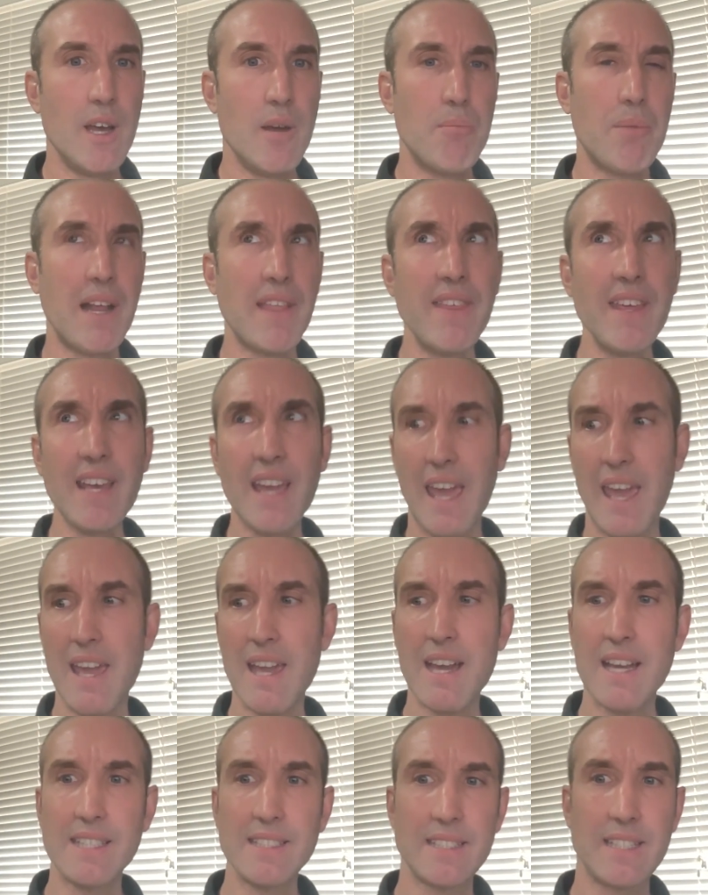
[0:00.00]
but I think
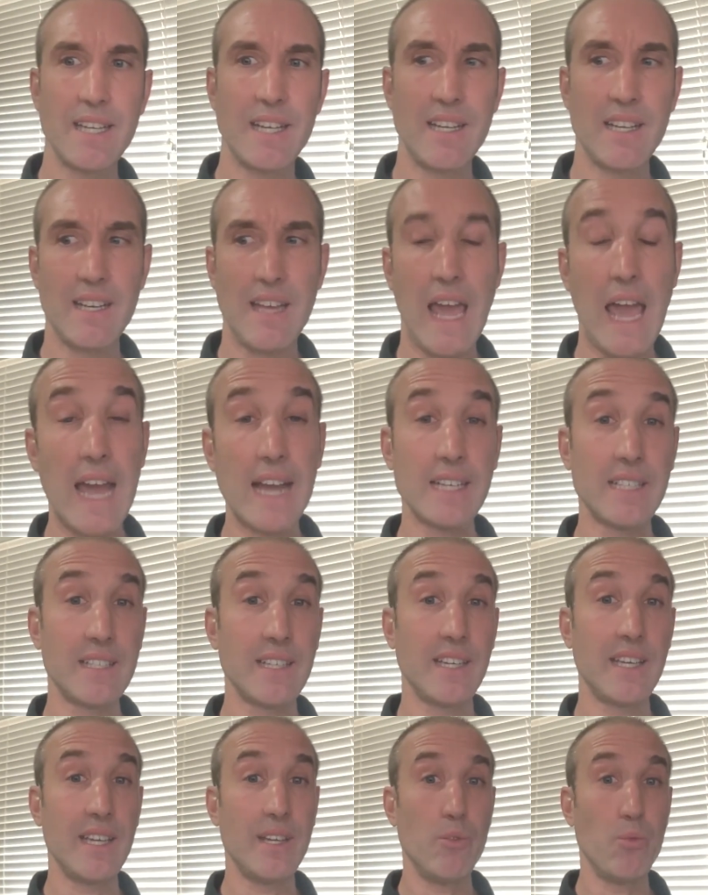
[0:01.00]
AI is going to actually
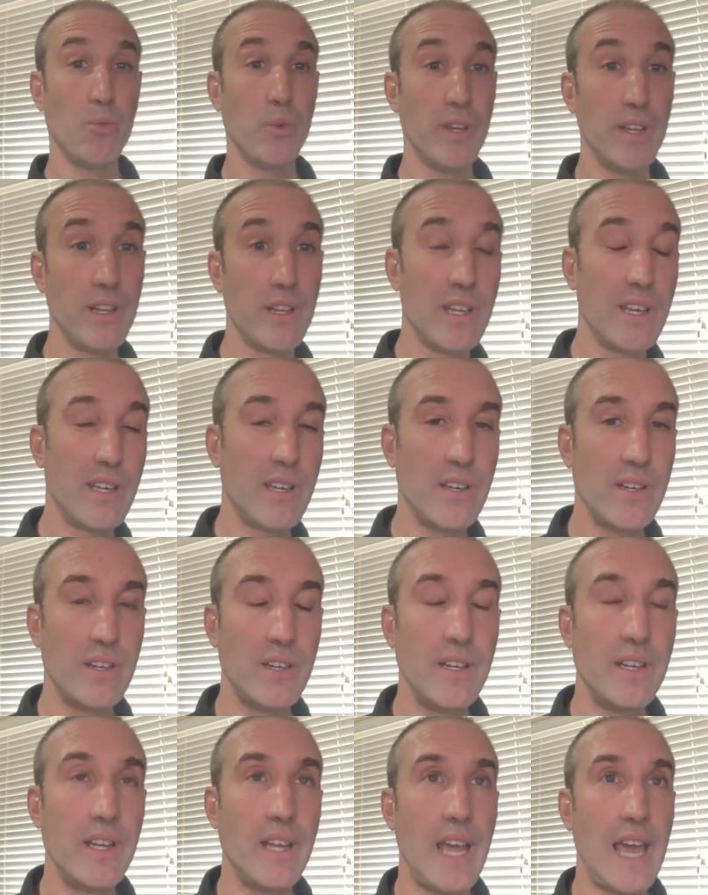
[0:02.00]
get really
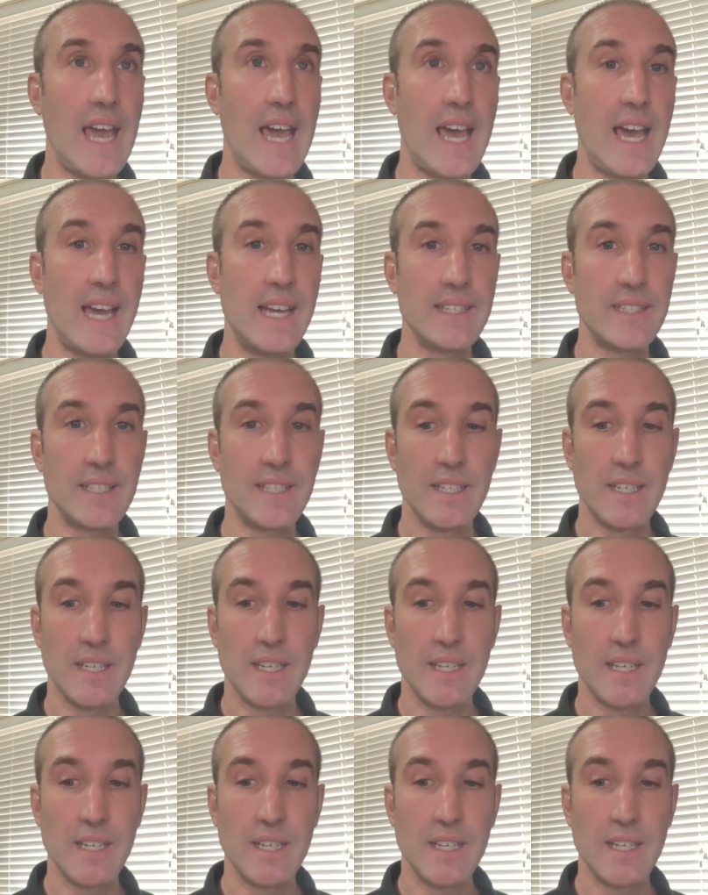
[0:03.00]
good at